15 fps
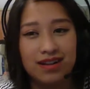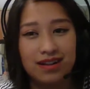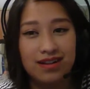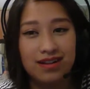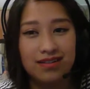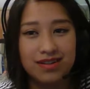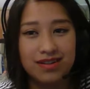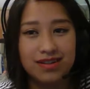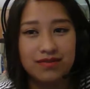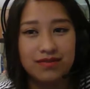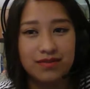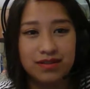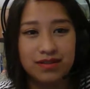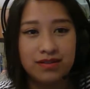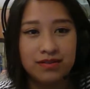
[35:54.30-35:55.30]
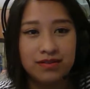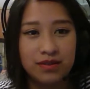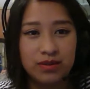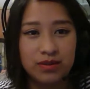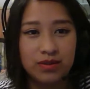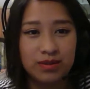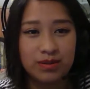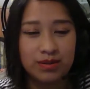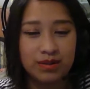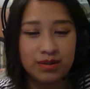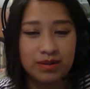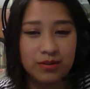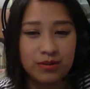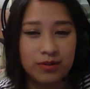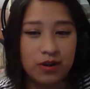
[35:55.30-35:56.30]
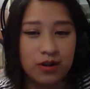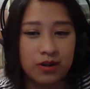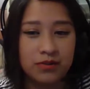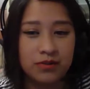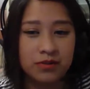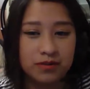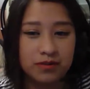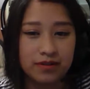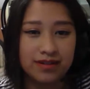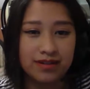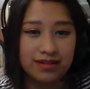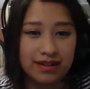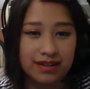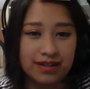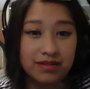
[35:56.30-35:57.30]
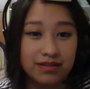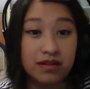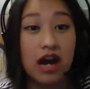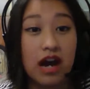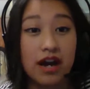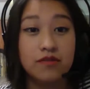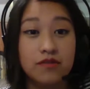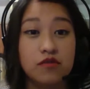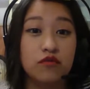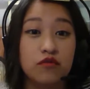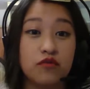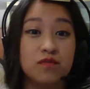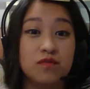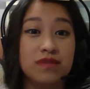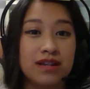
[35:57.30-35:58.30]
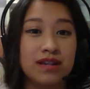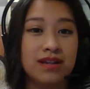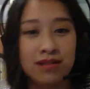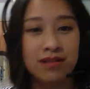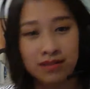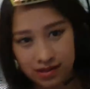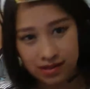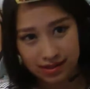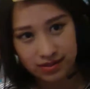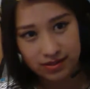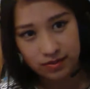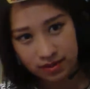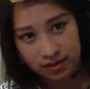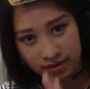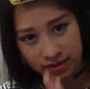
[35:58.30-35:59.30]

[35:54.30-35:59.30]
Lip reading: unless if you know you're hardcore. Like I know for me, this is going on